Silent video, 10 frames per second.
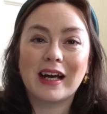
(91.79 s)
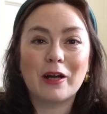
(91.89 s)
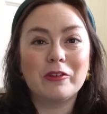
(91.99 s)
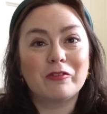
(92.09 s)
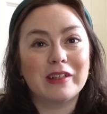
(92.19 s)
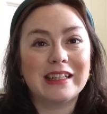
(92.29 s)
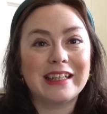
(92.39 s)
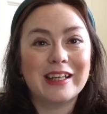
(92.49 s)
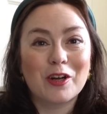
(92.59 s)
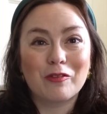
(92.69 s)
I would
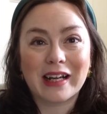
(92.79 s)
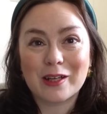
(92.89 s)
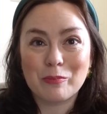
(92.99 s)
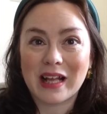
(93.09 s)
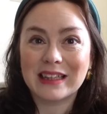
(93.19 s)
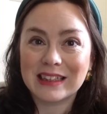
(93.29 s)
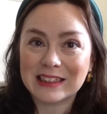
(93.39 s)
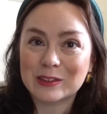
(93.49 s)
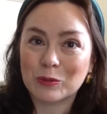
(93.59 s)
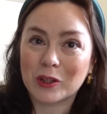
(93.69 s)
really recommend
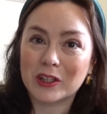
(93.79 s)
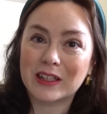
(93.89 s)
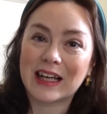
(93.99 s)
this one